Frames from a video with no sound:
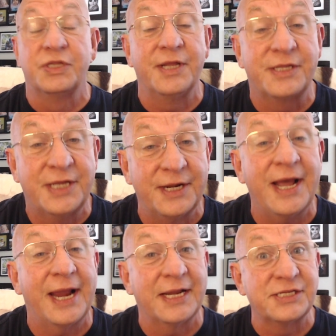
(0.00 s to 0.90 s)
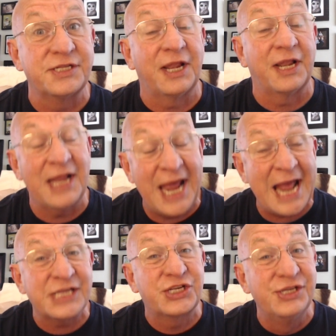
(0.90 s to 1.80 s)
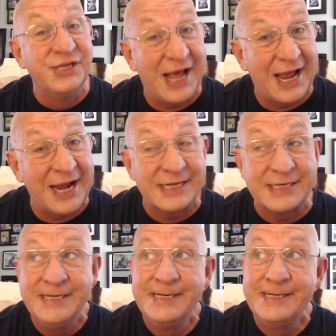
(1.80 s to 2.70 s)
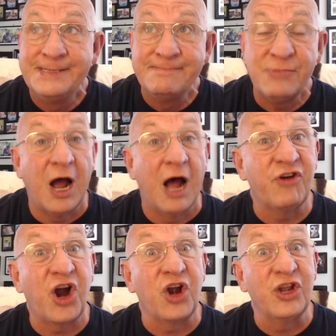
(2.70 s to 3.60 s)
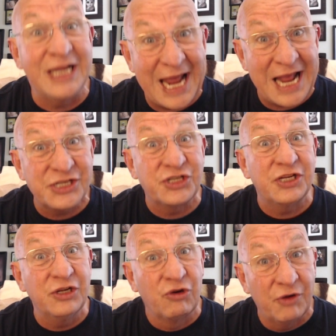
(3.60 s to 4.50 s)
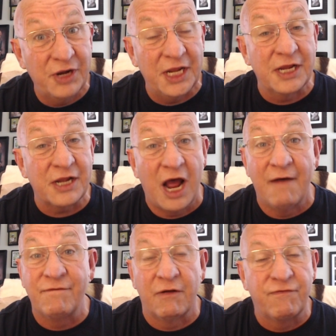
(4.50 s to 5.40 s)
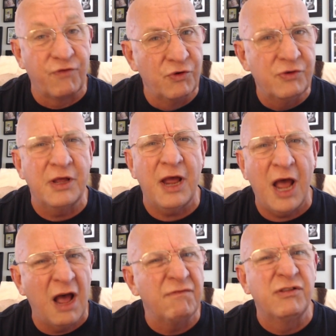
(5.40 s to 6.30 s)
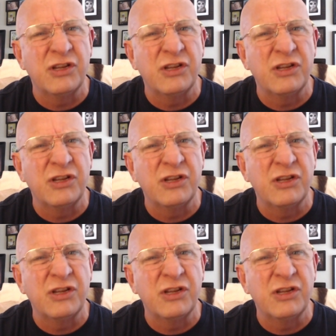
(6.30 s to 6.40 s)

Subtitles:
And then tonight is the last night of our last ingredient of the Fruit of the